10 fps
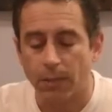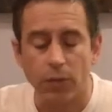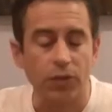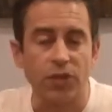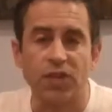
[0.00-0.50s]

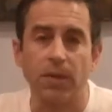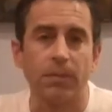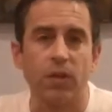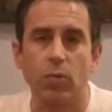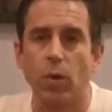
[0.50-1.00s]
You could just
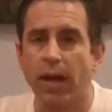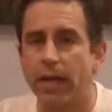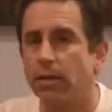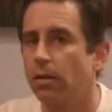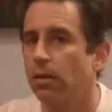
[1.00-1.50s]
sip this
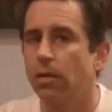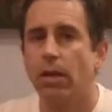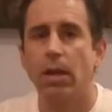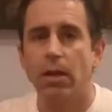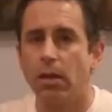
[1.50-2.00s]
wine,
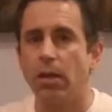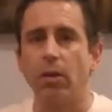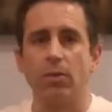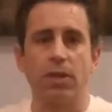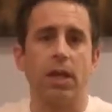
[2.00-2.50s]
you
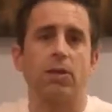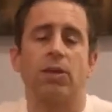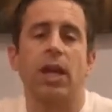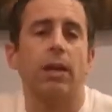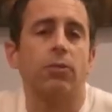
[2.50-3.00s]
know, take
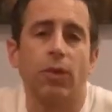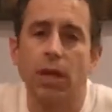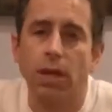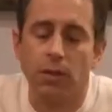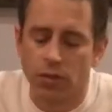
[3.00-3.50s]
your time
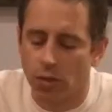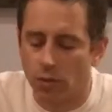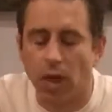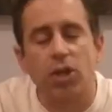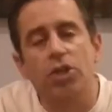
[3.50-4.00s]
drinking it. There's
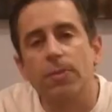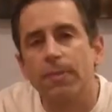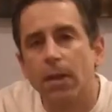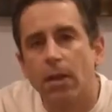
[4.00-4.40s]
no rush.